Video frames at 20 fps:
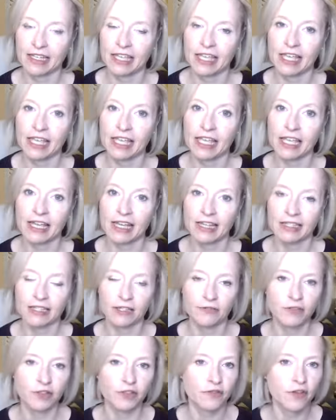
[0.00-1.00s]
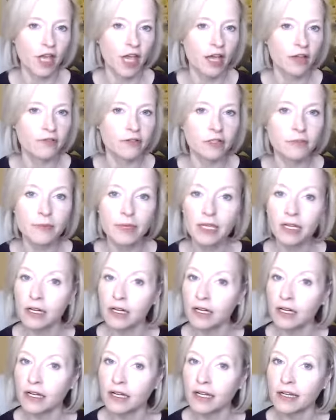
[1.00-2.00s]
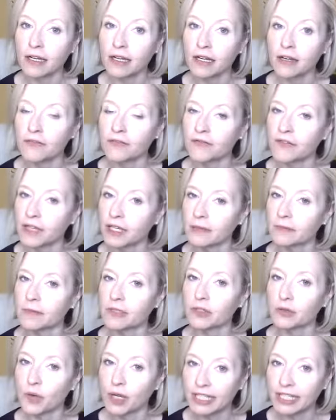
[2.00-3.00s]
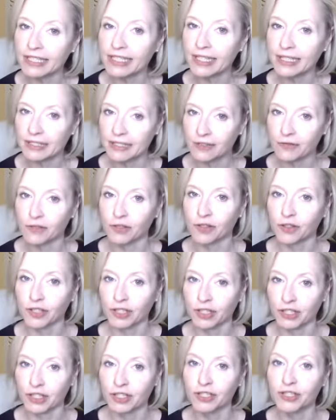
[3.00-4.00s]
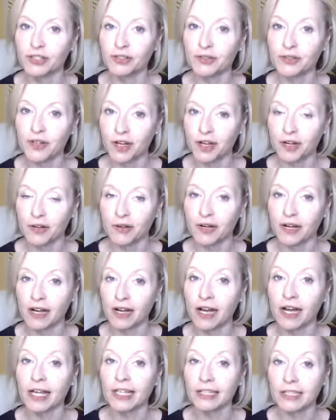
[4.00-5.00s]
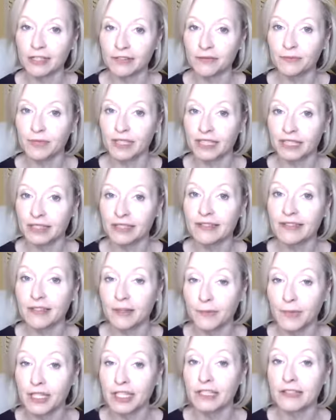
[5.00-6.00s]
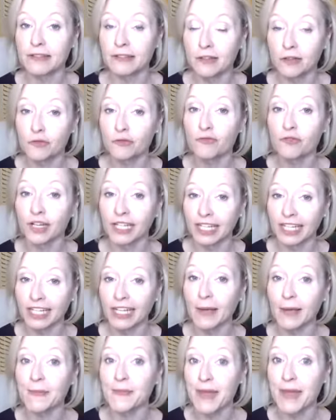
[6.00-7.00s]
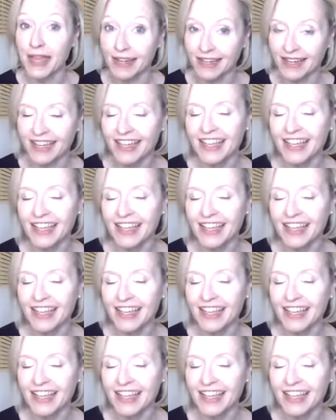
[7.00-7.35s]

And if you've ever been on a family wedding dance floor, you know I love me some It's Raining Men.